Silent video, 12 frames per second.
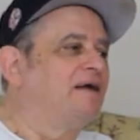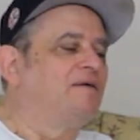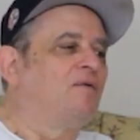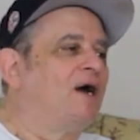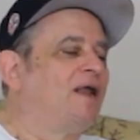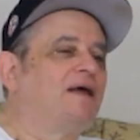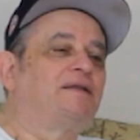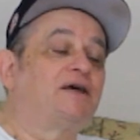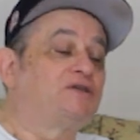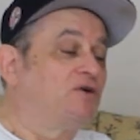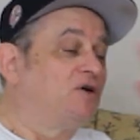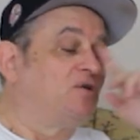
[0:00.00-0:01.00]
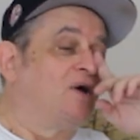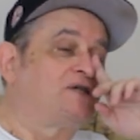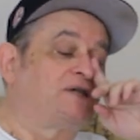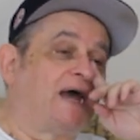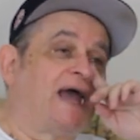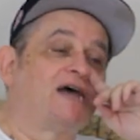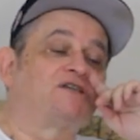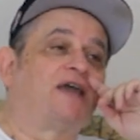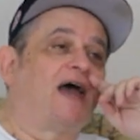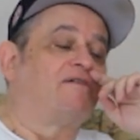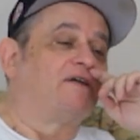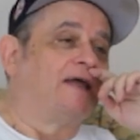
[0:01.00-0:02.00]
that? Well, that's a good question. I
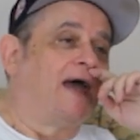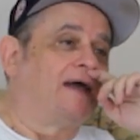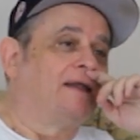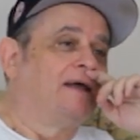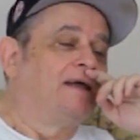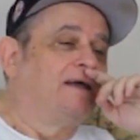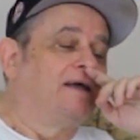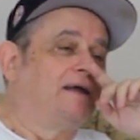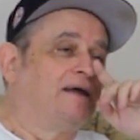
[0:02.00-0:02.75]
asked Gavin that,